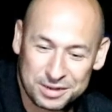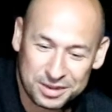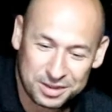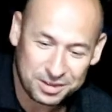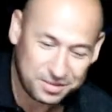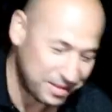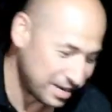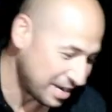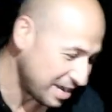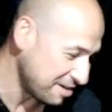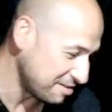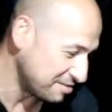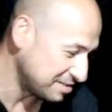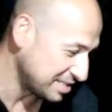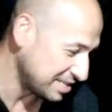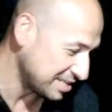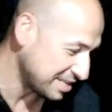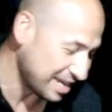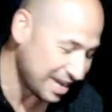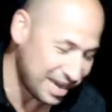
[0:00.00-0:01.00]
on the
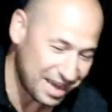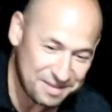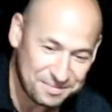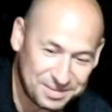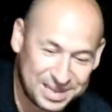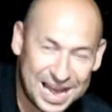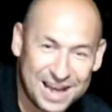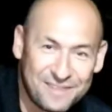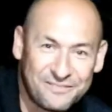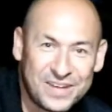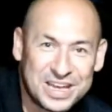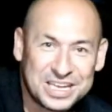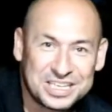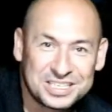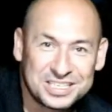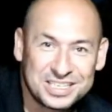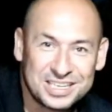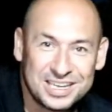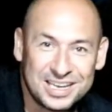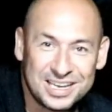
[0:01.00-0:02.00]
nose,
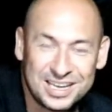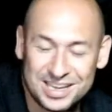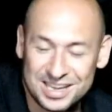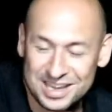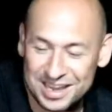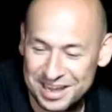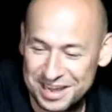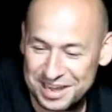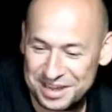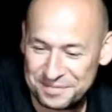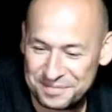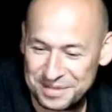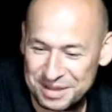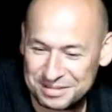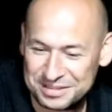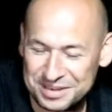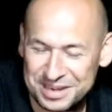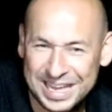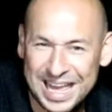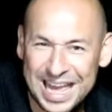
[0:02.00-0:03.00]
catfish. That
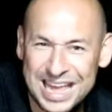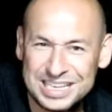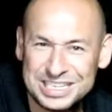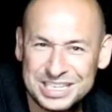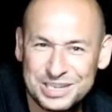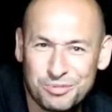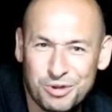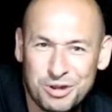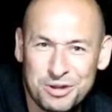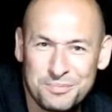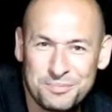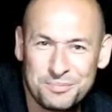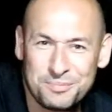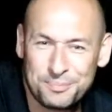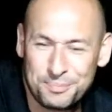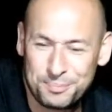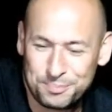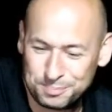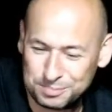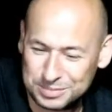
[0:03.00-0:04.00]
was on a KG1
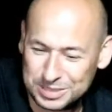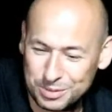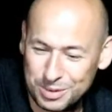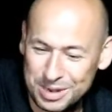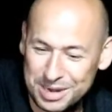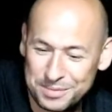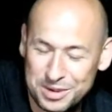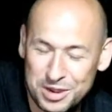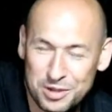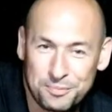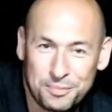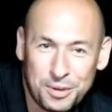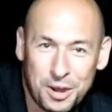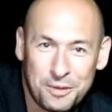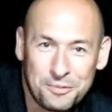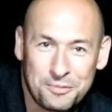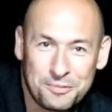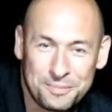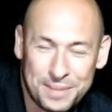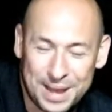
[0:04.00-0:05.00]
20mm
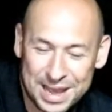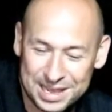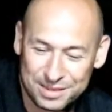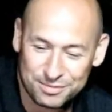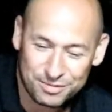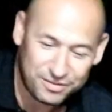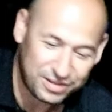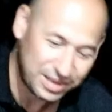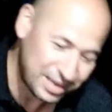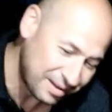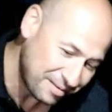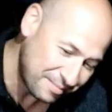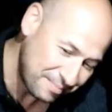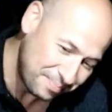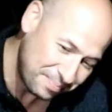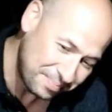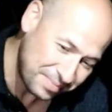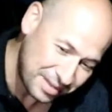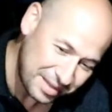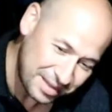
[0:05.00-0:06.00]
bottom bait with a
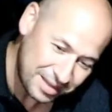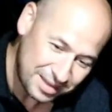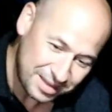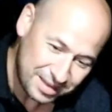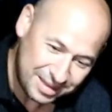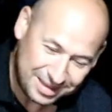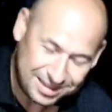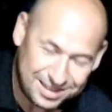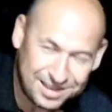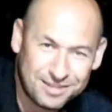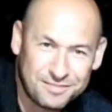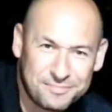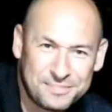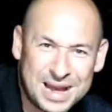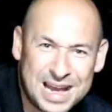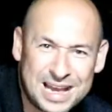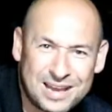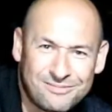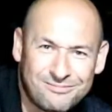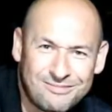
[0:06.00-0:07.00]
kind of
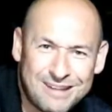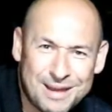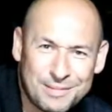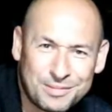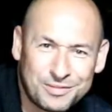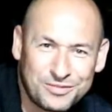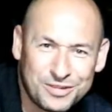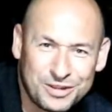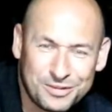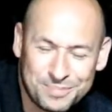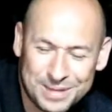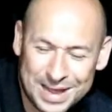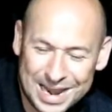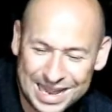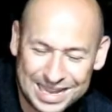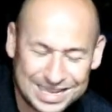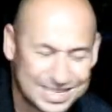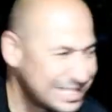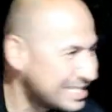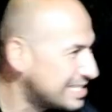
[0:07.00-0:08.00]
bag round full of
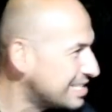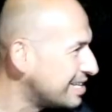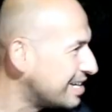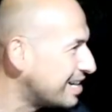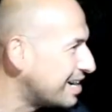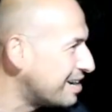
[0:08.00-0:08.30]
pellets.